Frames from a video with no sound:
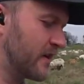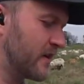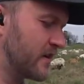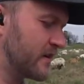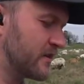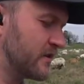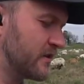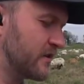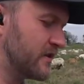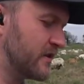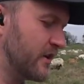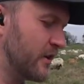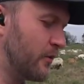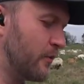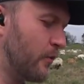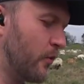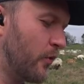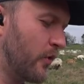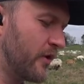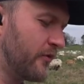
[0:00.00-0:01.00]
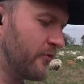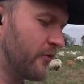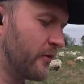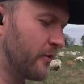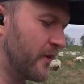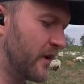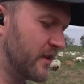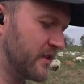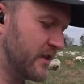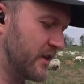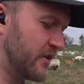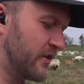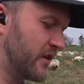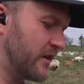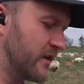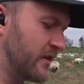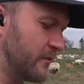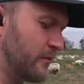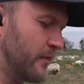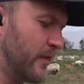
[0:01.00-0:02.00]
to Dio Moy from
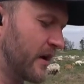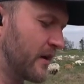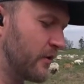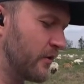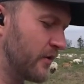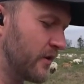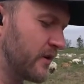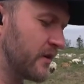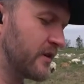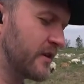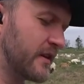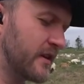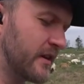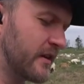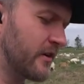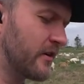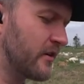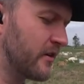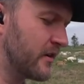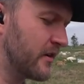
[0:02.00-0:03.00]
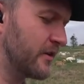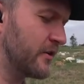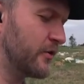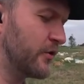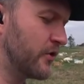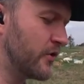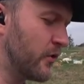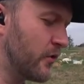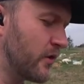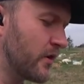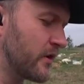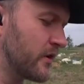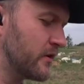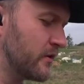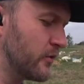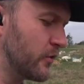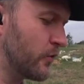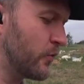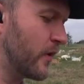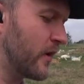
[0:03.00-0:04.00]
Nigeria, Magnolia de Leon in New York,
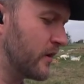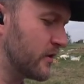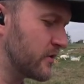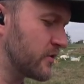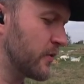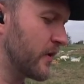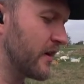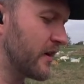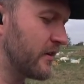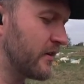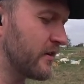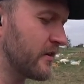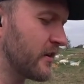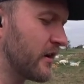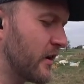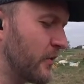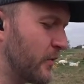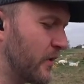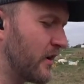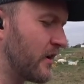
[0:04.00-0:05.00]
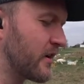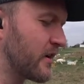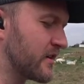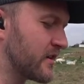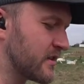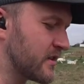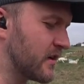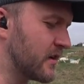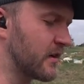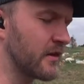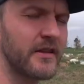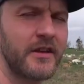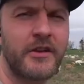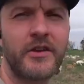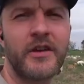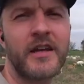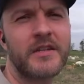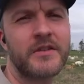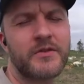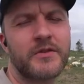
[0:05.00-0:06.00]
Luke Welch right here in Conway, Arkansas. Thank
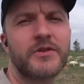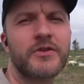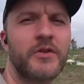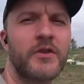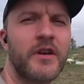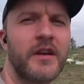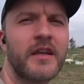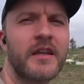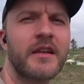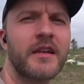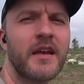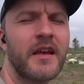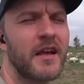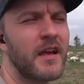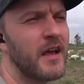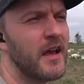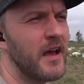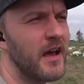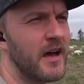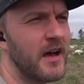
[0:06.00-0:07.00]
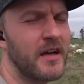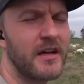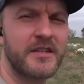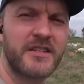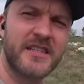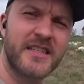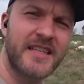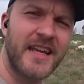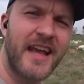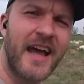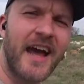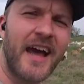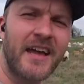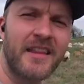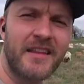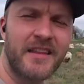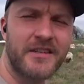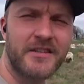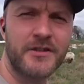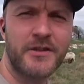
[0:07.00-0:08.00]
you guys for tuning in. Just say hi,
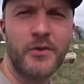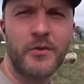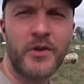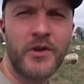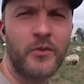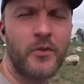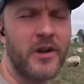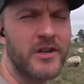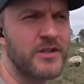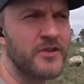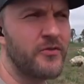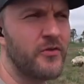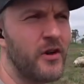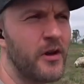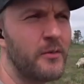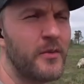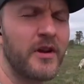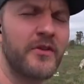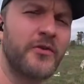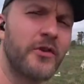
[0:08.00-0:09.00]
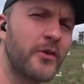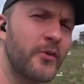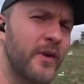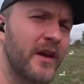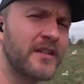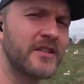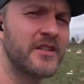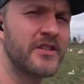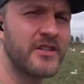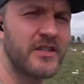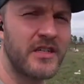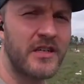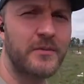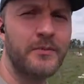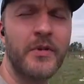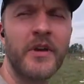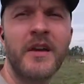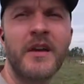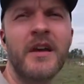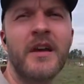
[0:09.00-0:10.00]
let us know where you're watching from. And if you're raising sheep,
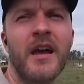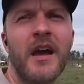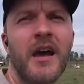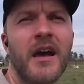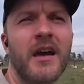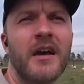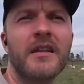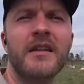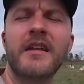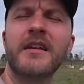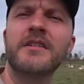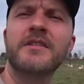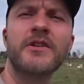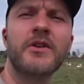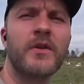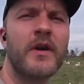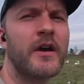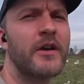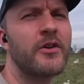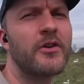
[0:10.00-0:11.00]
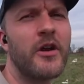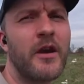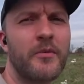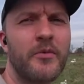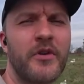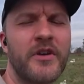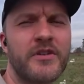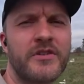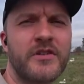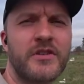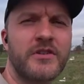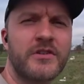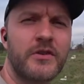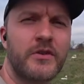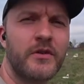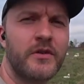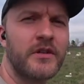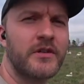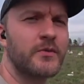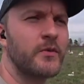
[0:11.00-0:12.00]
let us know how your operation is
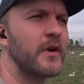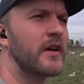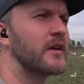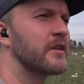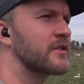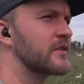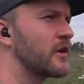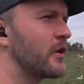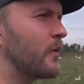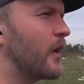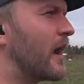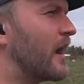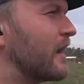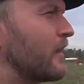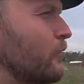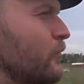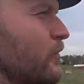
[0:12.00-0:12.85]
going as well. So I